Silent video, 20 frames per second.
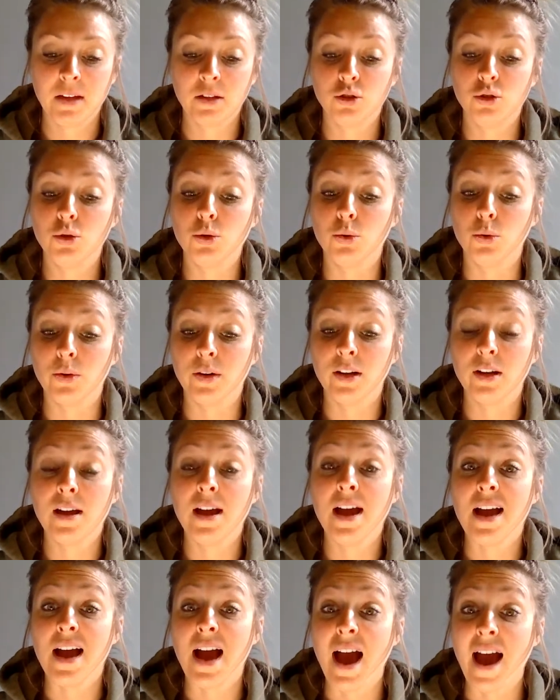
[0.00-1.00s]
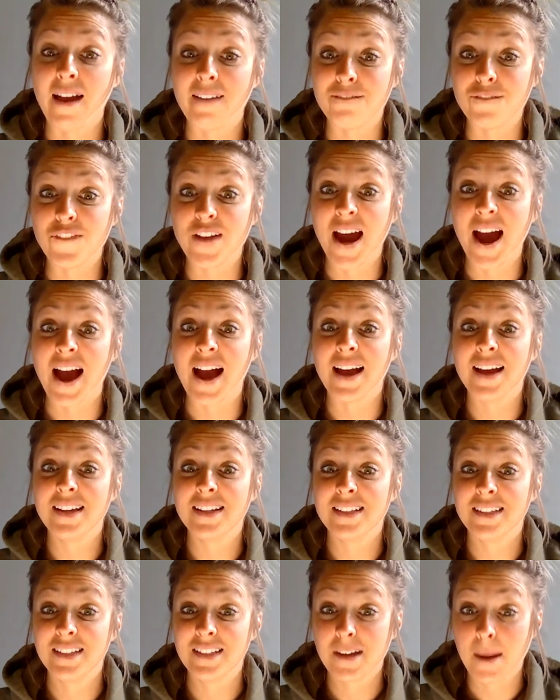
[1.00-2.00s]
"Dude, I've got
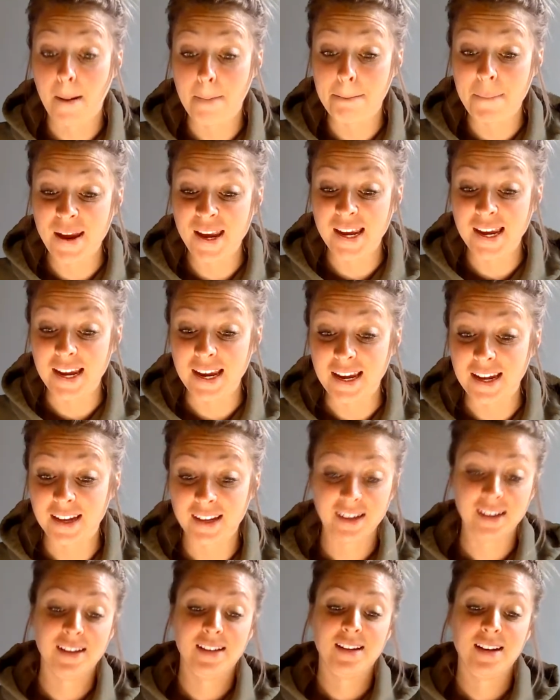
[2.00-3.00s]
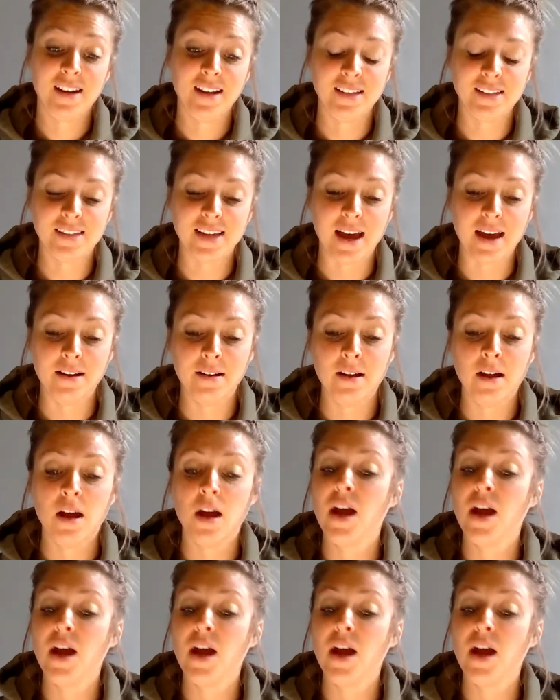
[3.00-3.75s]
to pee," he said.